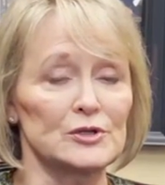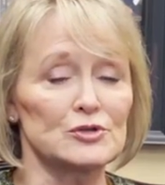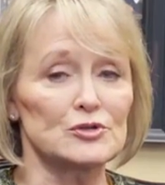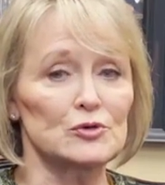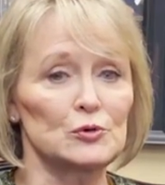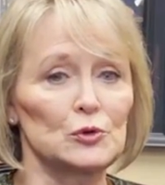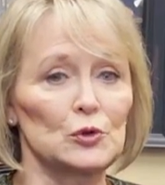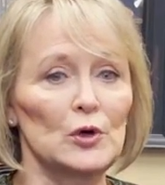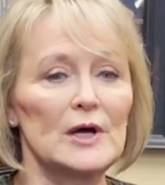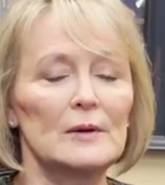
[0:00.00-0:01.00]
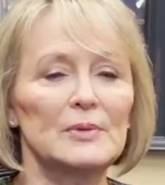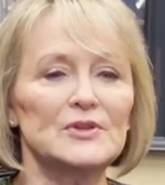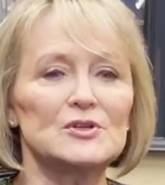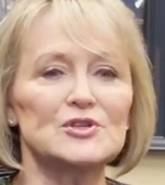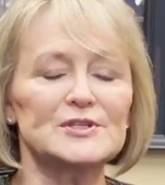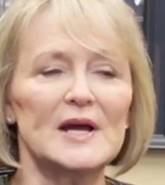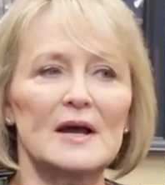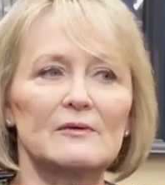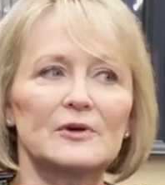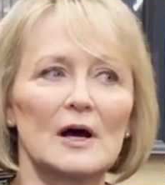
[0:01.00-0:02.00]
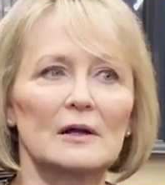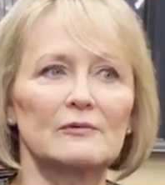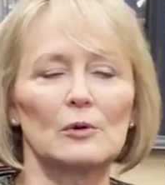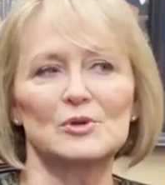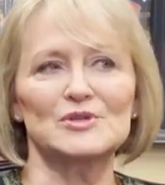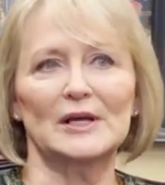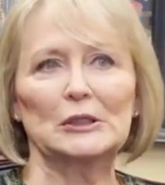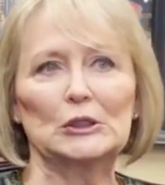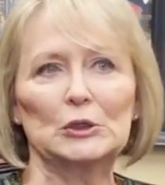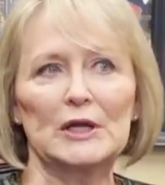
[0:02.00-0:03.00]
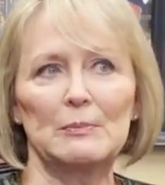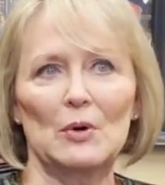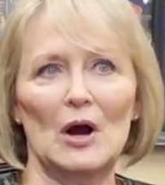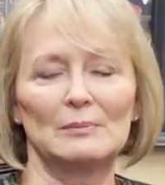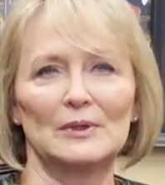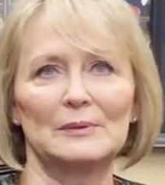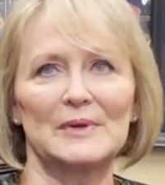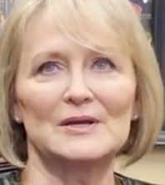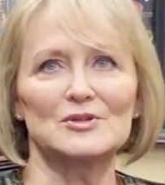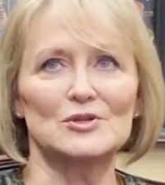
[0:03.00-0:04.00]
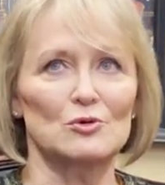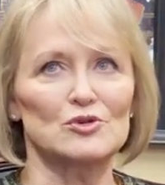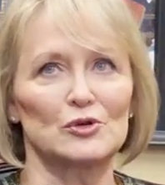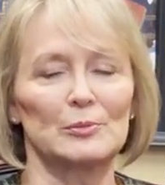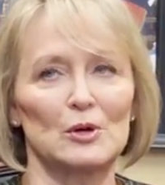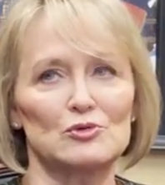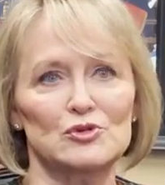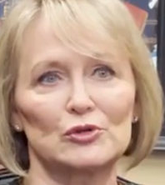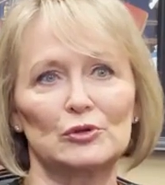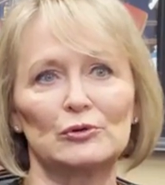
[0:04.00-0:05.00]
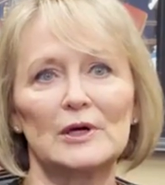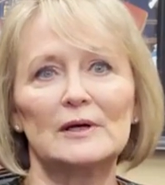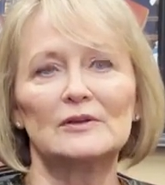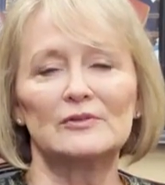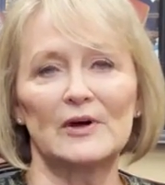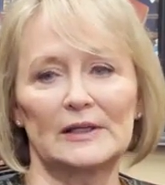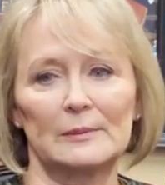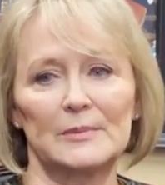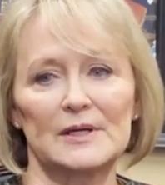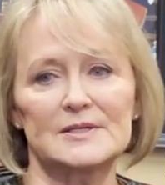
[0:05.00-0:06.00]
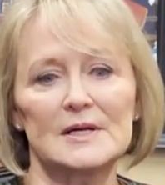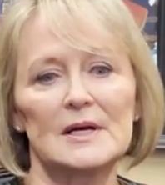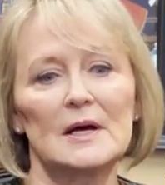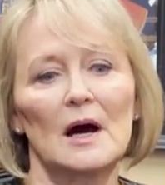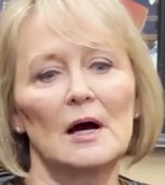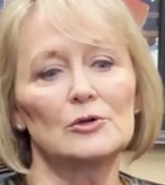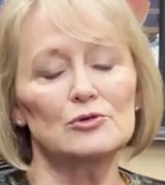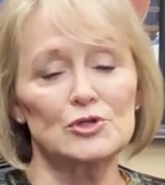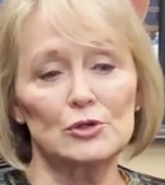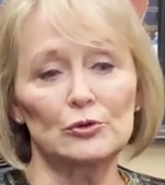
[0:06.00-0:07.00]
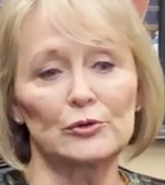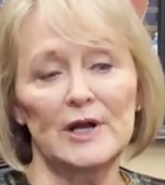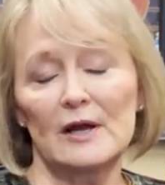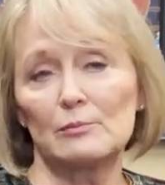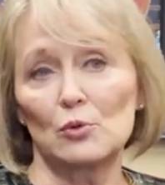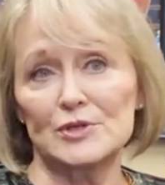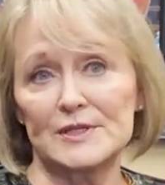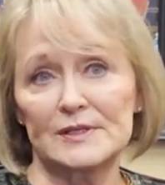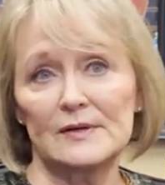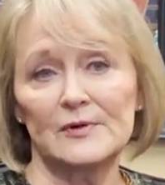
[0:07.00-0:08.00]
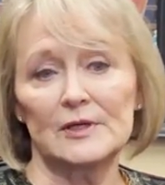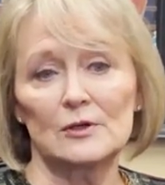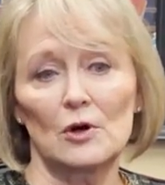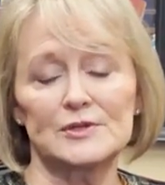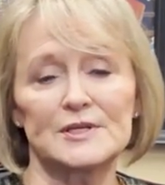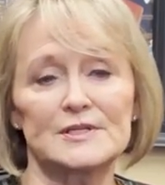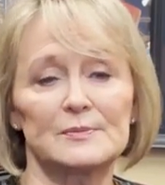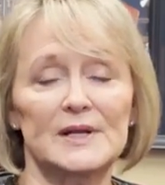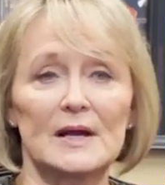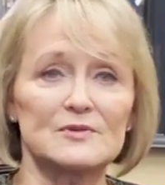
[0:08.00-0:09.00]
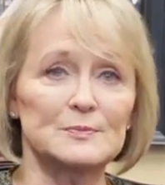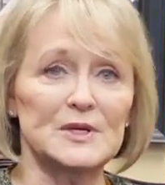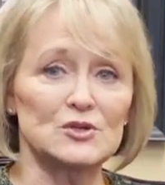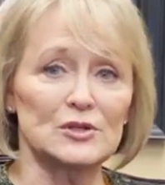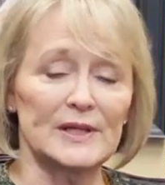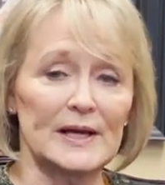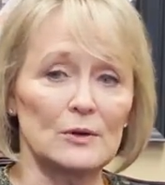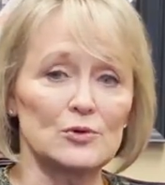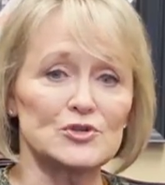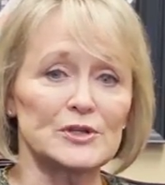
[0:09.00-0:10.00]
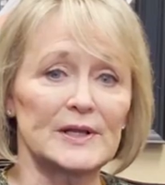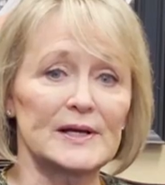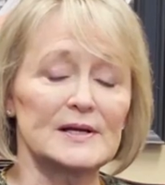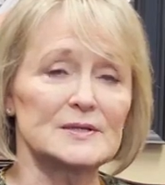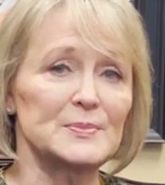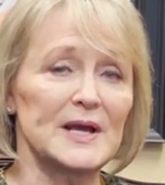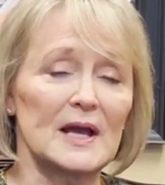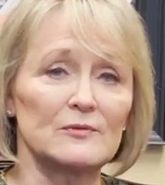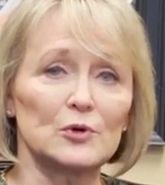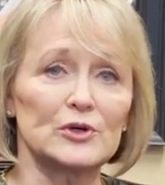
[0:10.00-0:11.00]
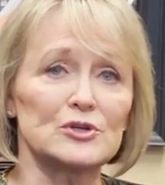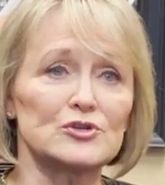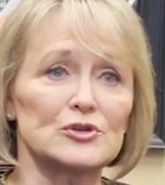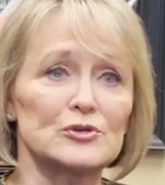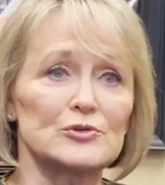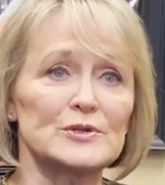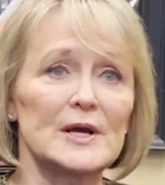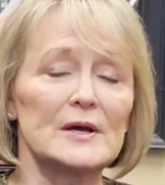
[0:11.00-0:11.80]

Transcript: in school, but they just have kind of almost like a learning problem in social-emotional development. Other children have more significant autism and have speech and language delays, behavioral issues,